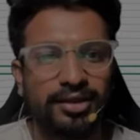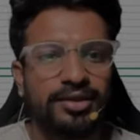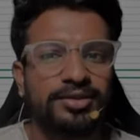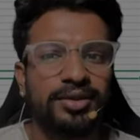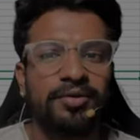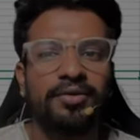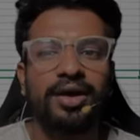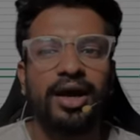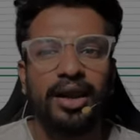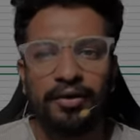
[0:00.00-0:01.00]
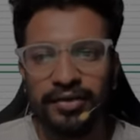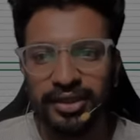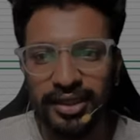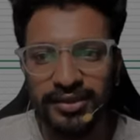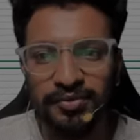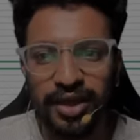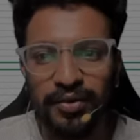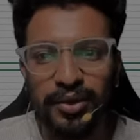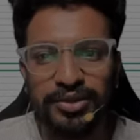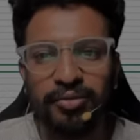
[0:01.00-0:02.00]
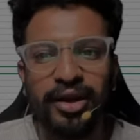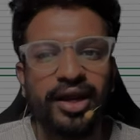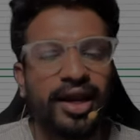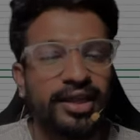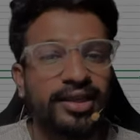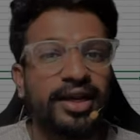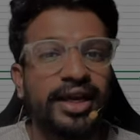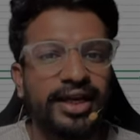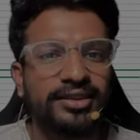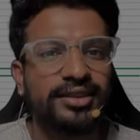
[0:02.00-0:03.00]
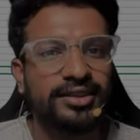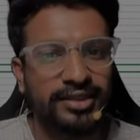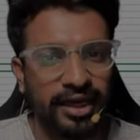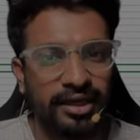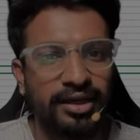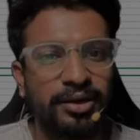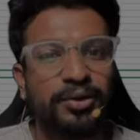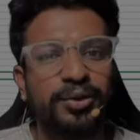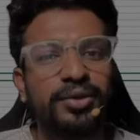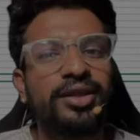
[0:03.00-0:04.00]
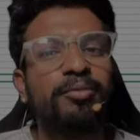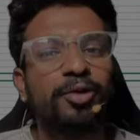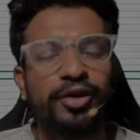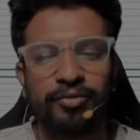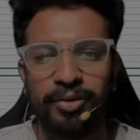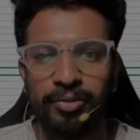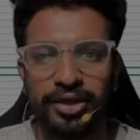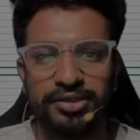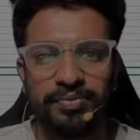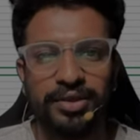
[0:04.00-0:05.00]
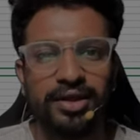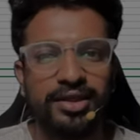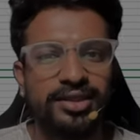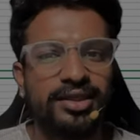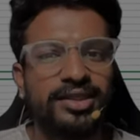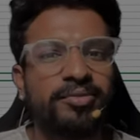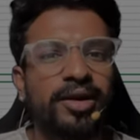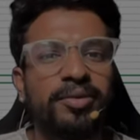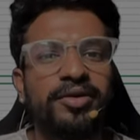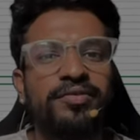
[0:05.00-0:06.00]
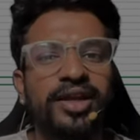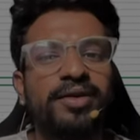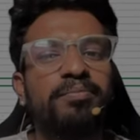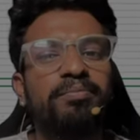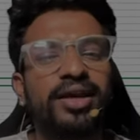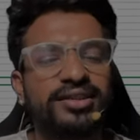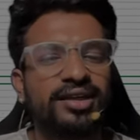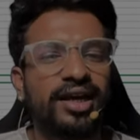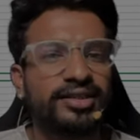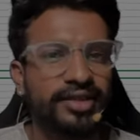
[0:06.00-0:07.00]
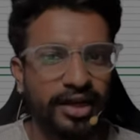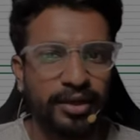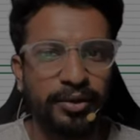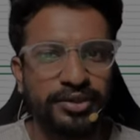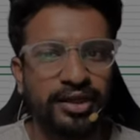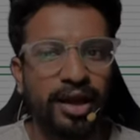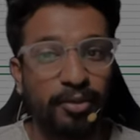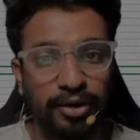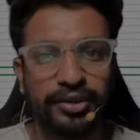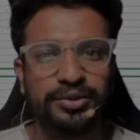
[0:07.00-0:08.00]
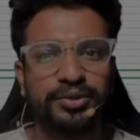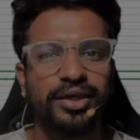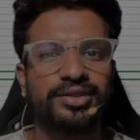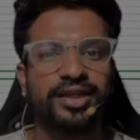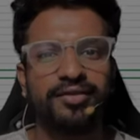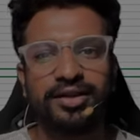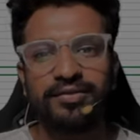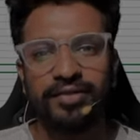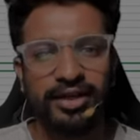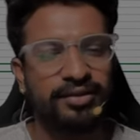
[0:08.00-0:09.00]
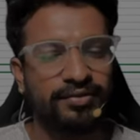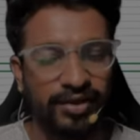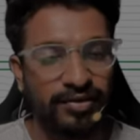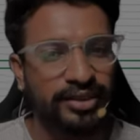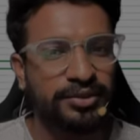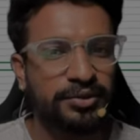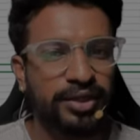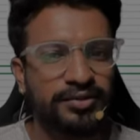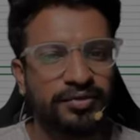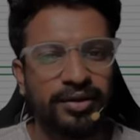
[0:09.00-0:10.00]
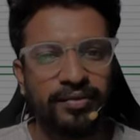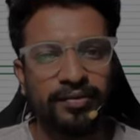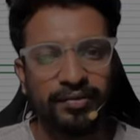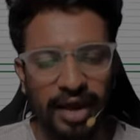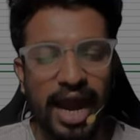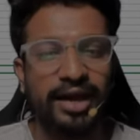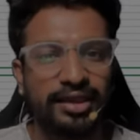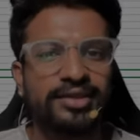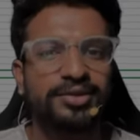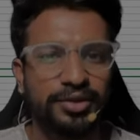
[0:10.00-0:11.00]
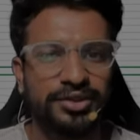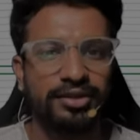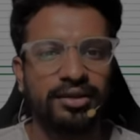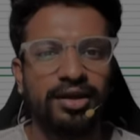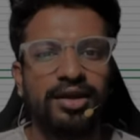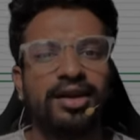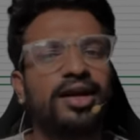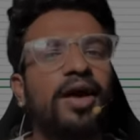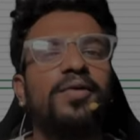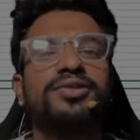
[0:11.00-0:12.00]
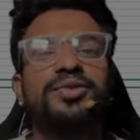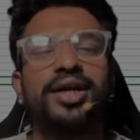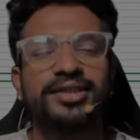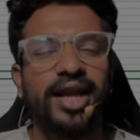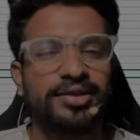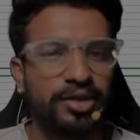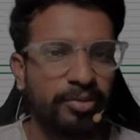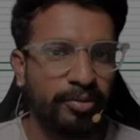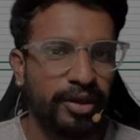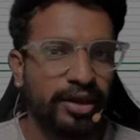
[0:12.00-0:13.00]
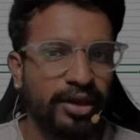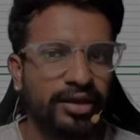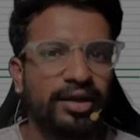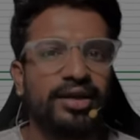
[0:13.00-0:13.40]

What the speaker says: So along with this, we have also made another interesting study to know the mode of preparation. See, this might be very basic and general question among the students. Even when we were the students, we had this question, like how students are actually preparing it.